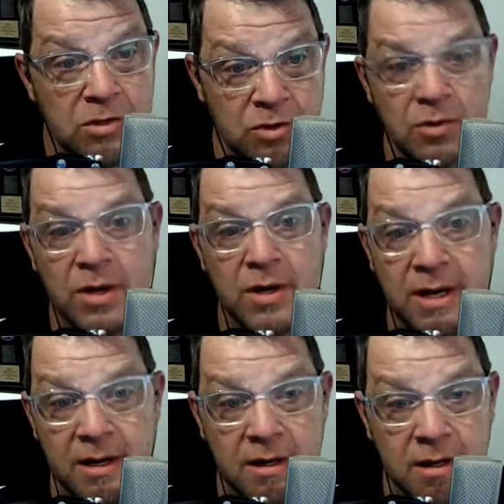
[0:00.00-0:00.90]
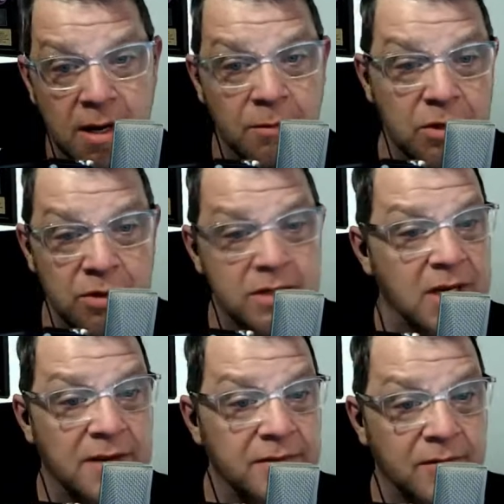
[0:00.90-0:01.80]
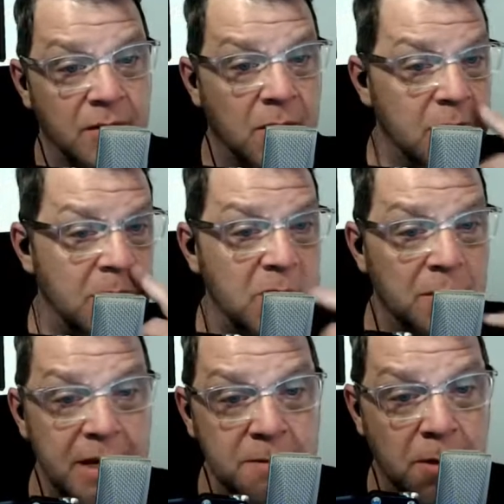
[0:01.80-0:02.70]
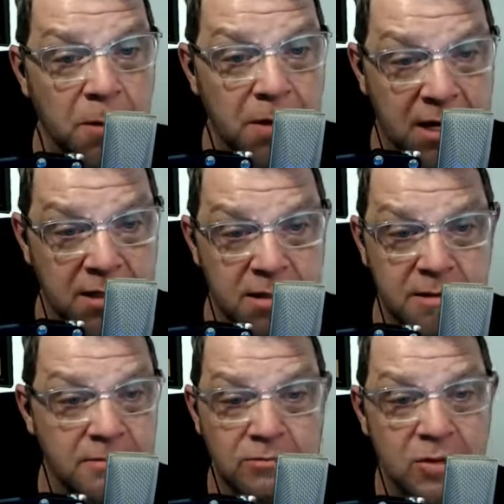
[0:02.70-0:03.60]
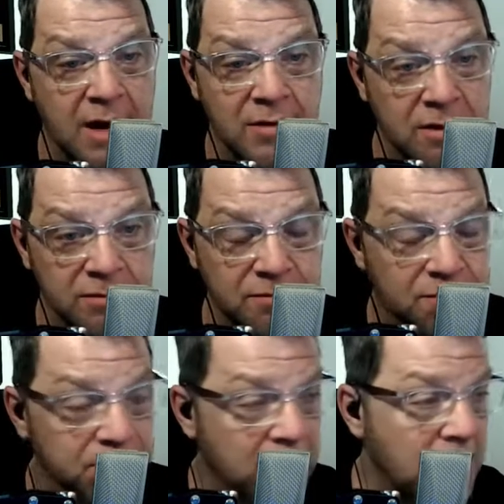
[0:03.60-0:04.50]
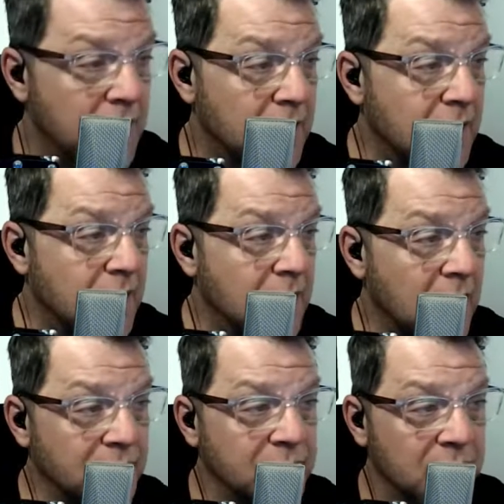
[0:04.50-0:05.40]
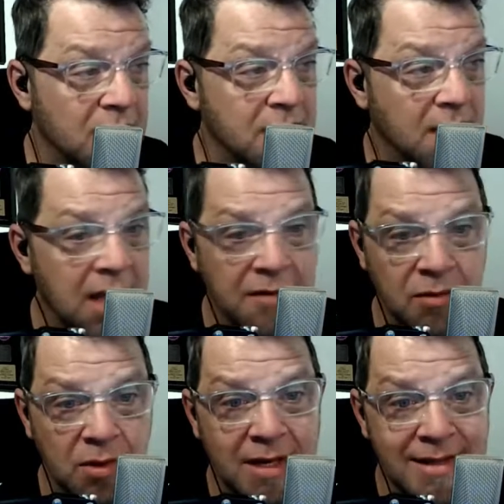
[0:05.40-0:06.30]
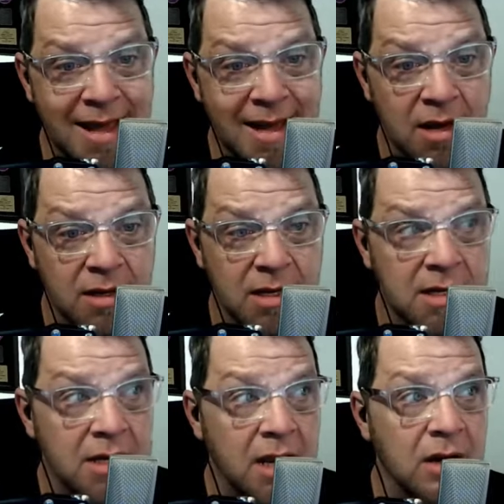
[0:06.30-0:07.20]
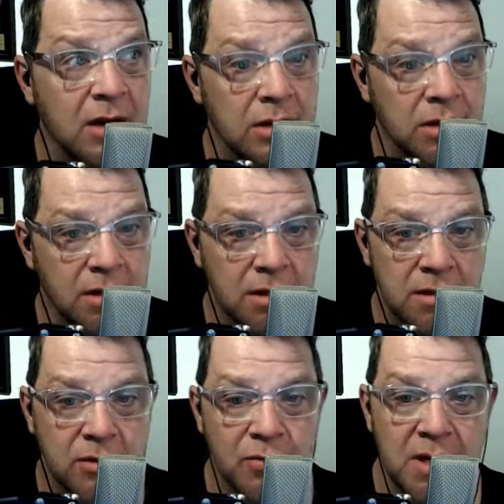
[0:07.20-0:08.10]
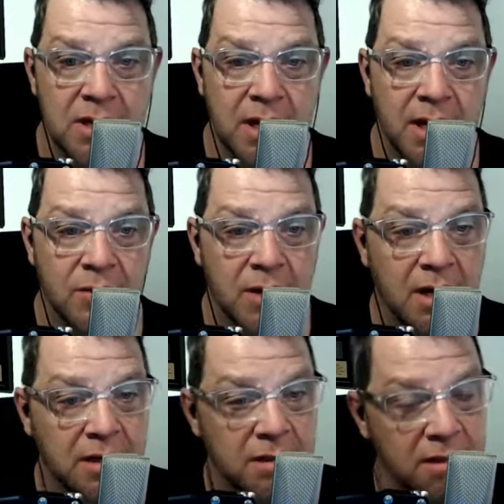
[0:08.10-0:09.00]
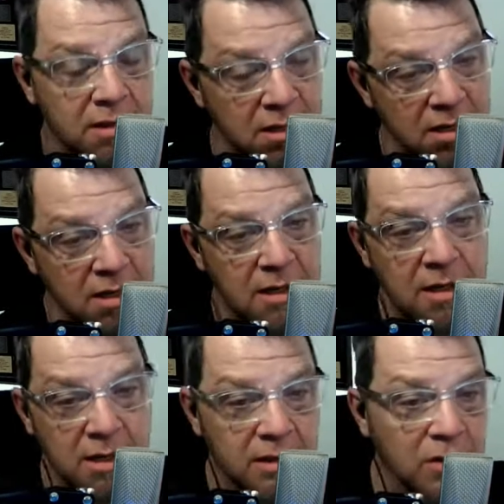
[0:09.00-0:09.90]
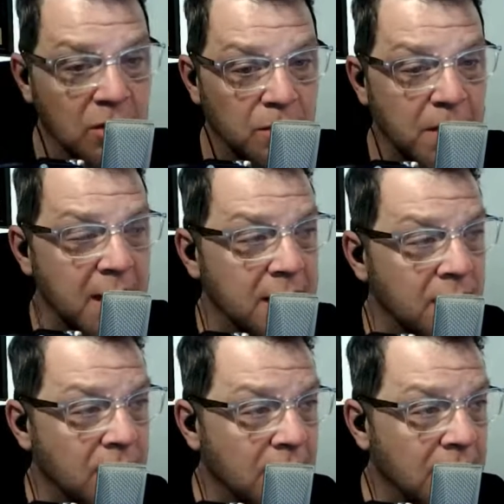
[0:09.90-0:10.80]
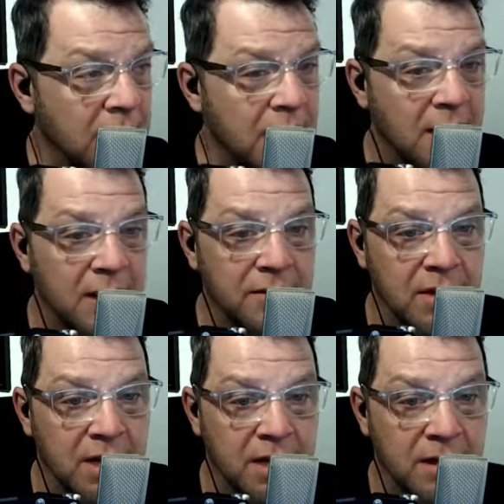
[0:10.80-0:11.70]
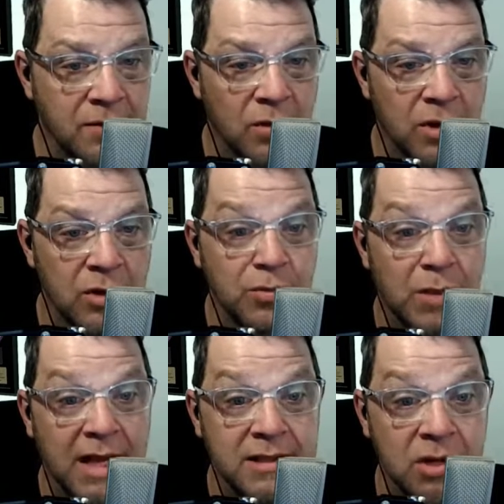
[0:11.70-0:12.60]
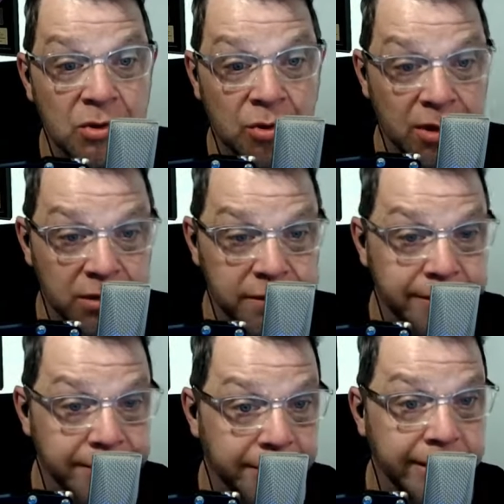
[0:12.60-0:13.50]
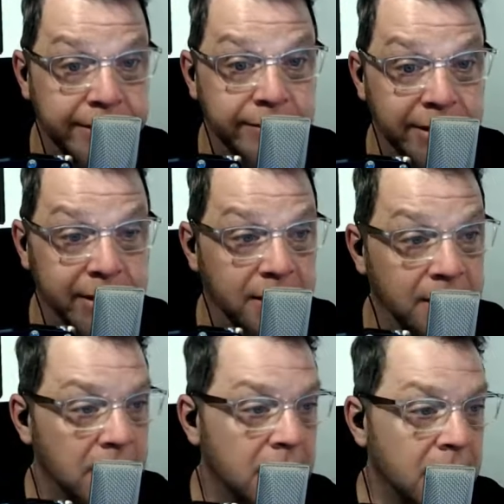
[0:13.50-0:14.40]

so they're here and we're doing stuff. We went to a baseball practice, whatever, having fun. Haven't really got to hang out in a year. So me and dad were out on the little patio area there, and I've got one of those Blackstone griddles. I'm gonna make some chicken,